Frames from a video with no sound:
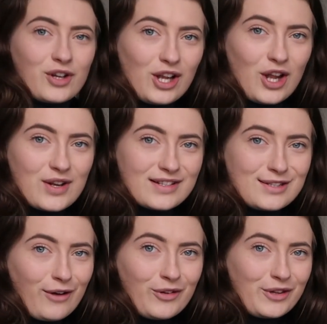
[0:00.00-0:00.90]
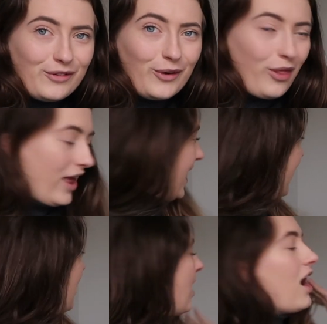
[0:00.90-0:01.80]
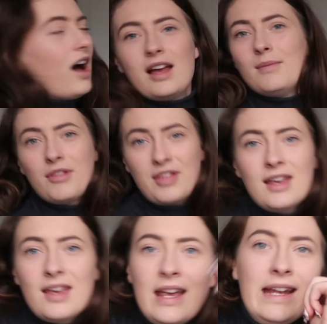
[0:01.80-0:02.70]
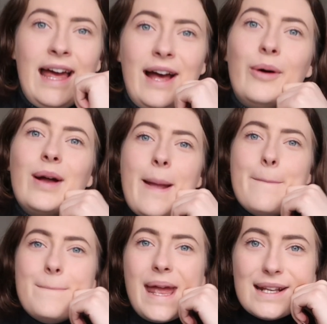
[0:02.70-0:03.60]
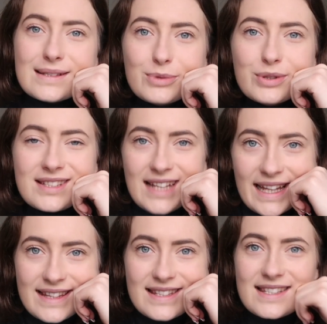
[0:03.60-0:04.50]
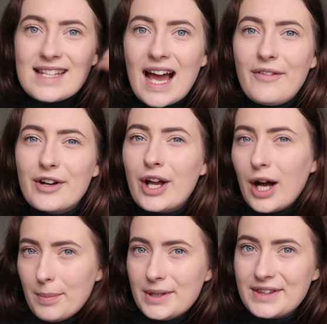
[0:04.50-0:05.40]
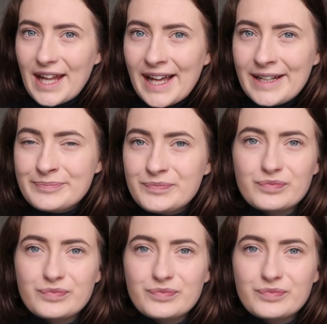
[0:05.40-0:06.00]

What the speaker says: got a load of stuff on the floor there. I'm thinking now it makes more sense to have a cupboard there